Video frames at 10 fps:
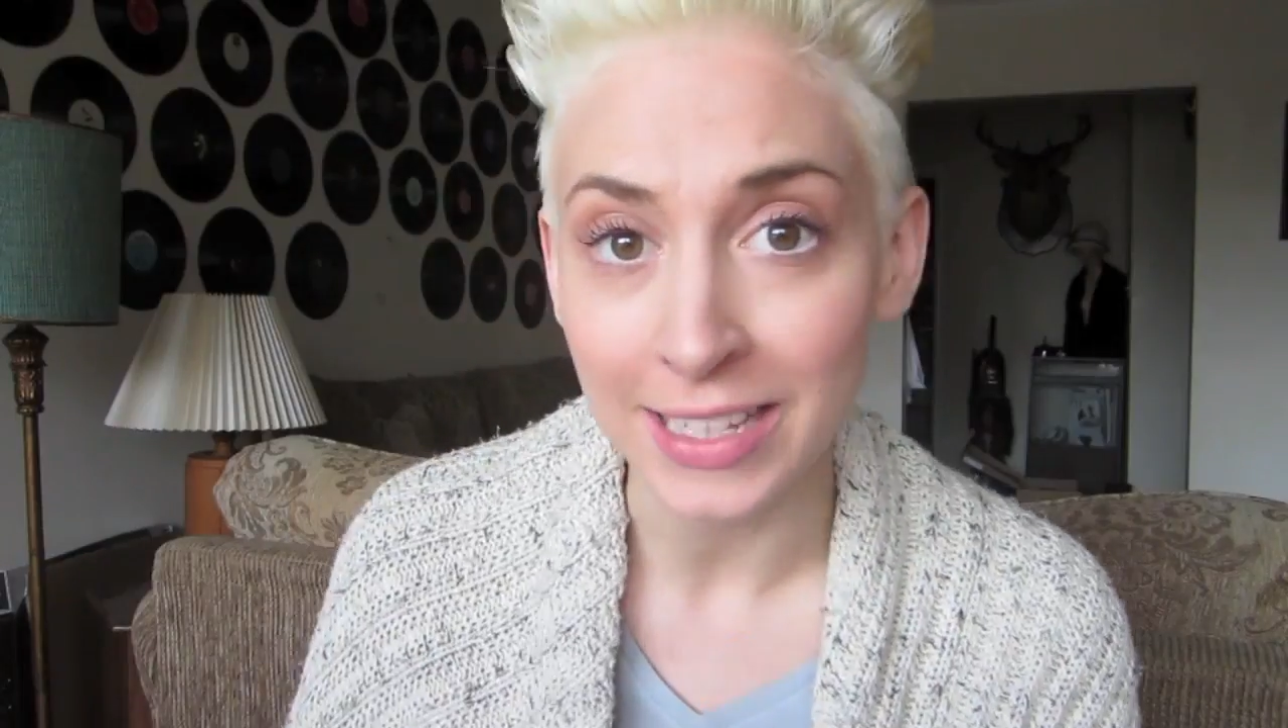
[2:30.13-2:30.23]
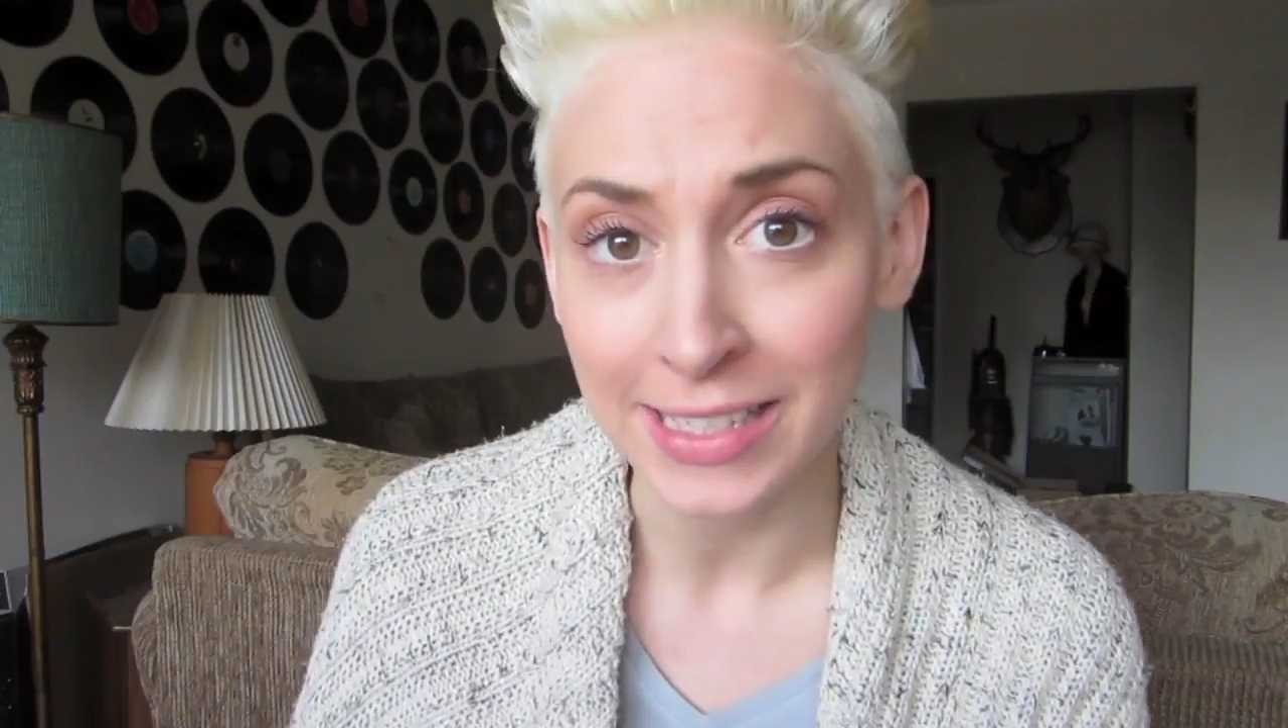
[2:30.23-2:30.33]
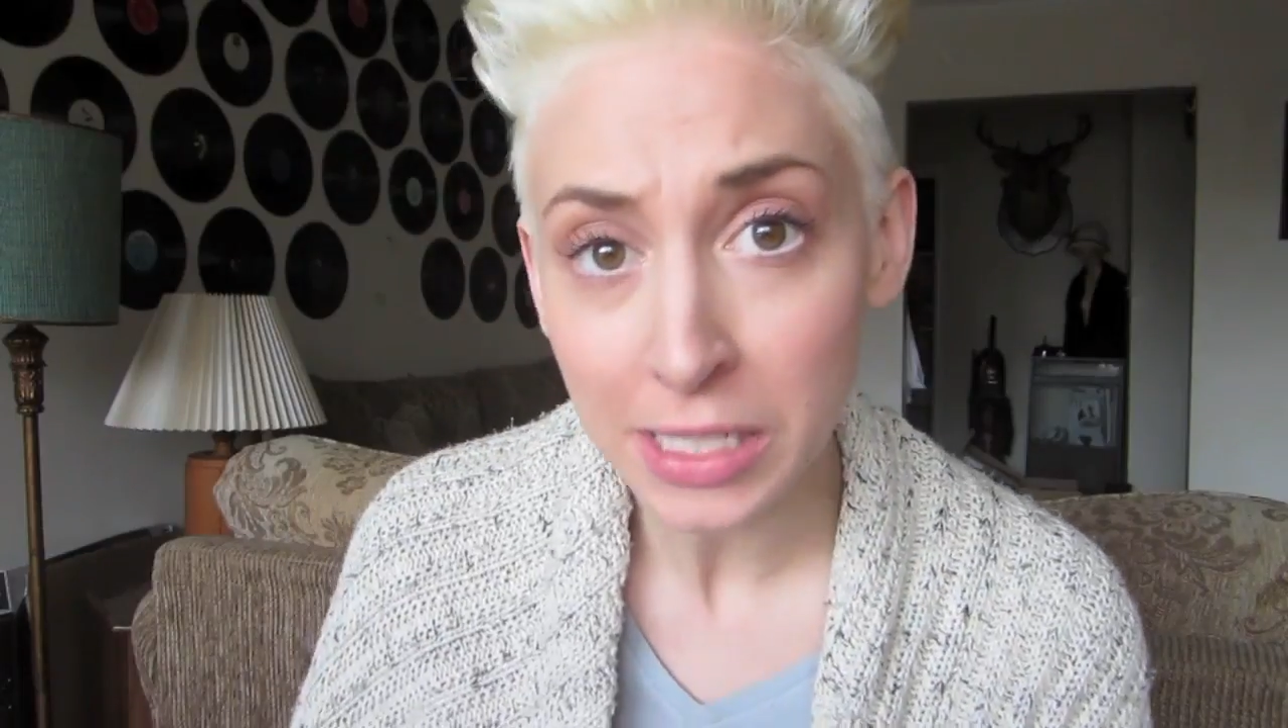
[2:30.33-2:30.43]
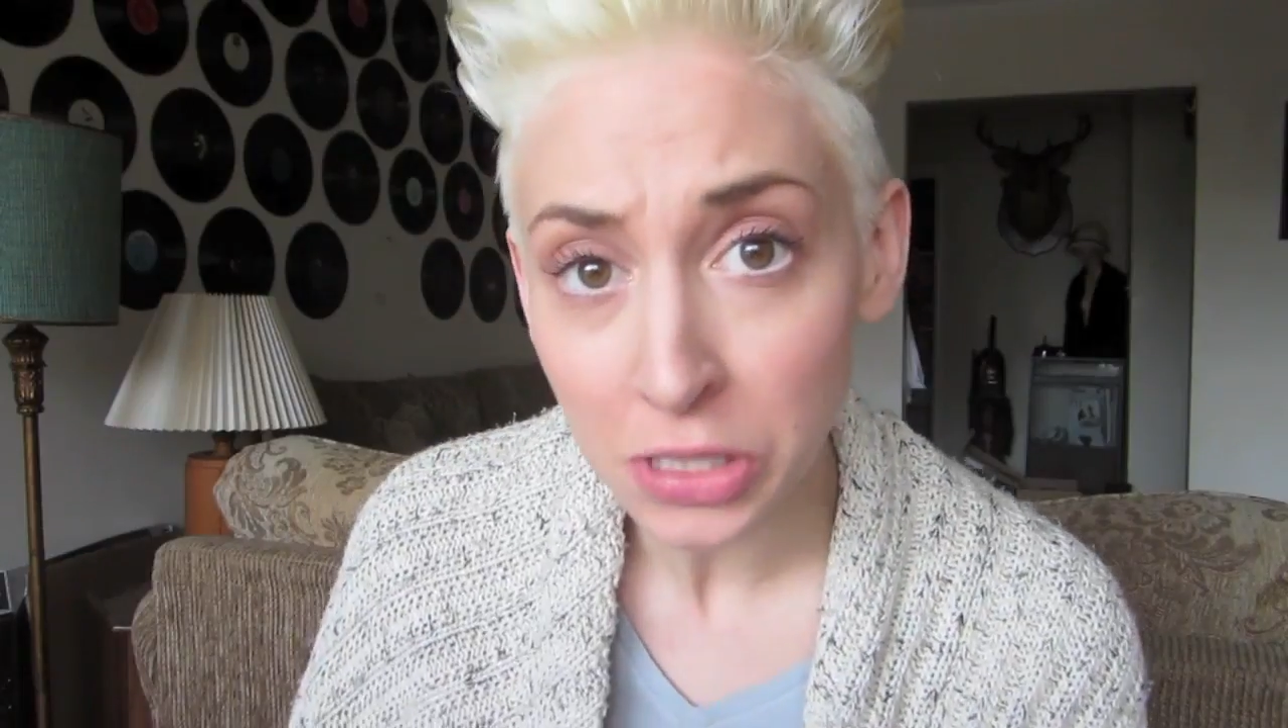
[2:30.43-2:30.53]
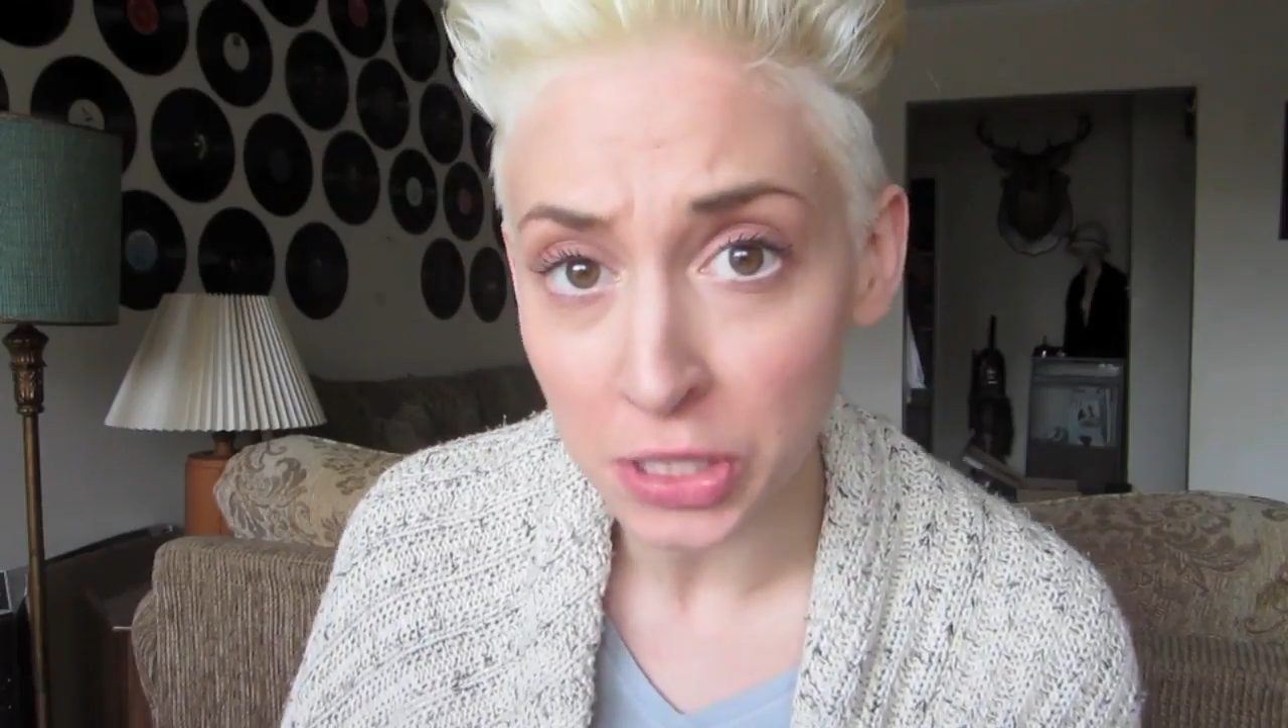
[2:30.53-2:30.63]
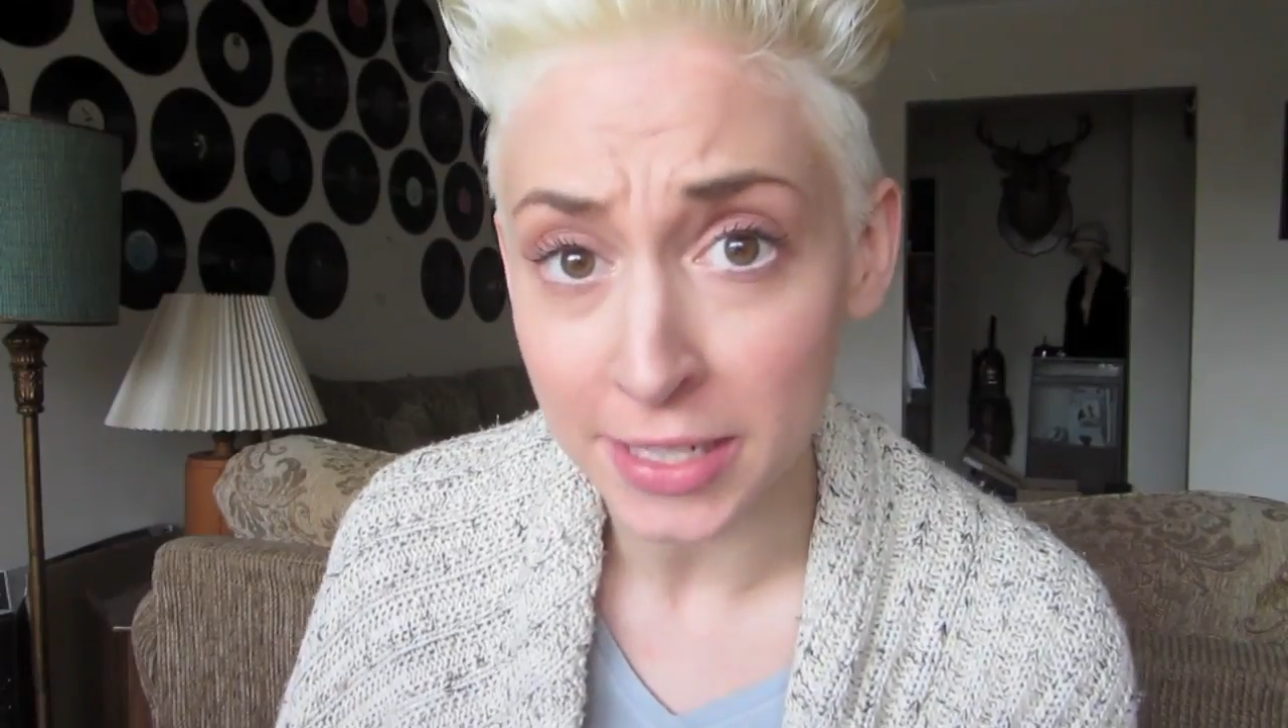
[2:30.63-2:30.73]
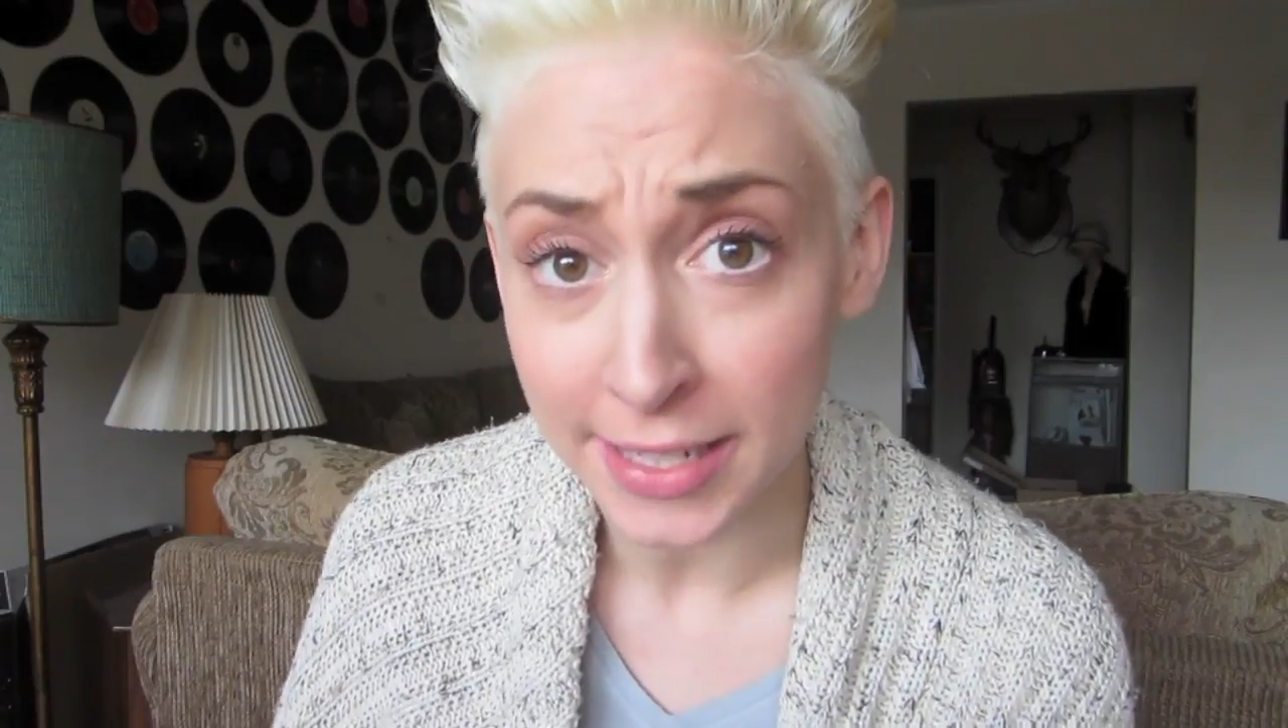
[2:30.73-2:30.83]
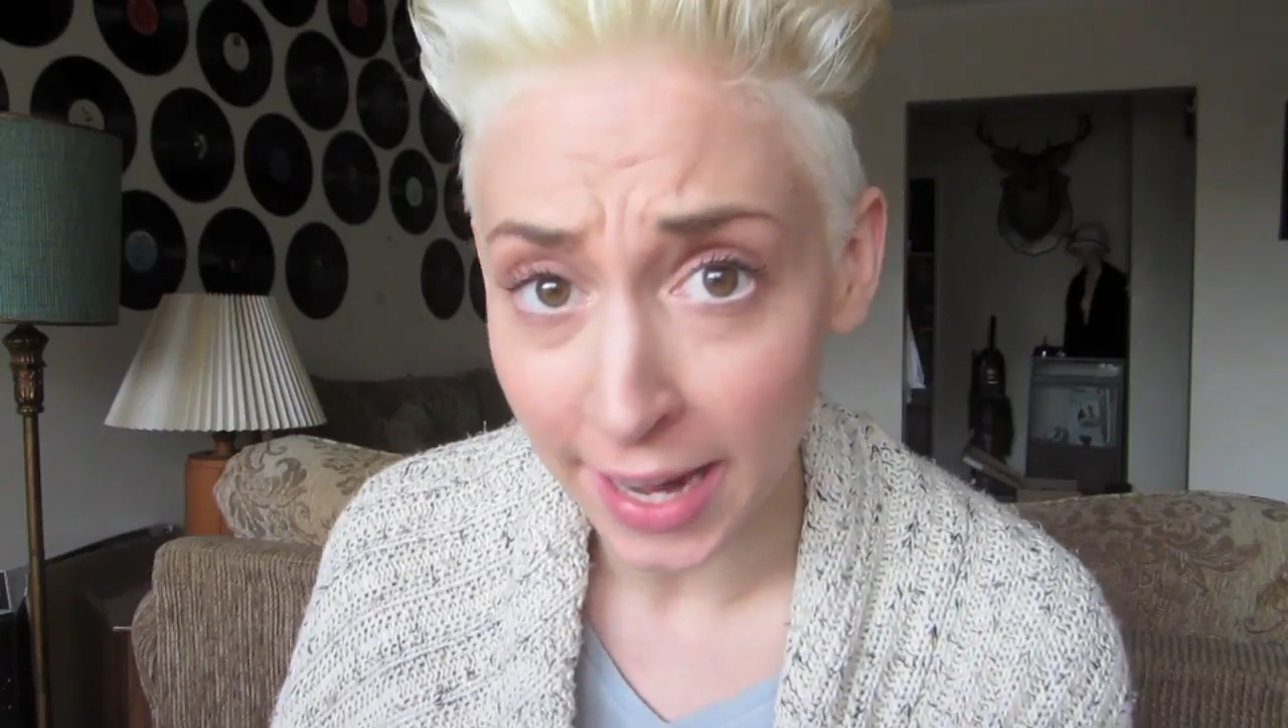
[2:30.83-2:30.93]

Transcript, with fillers: consistent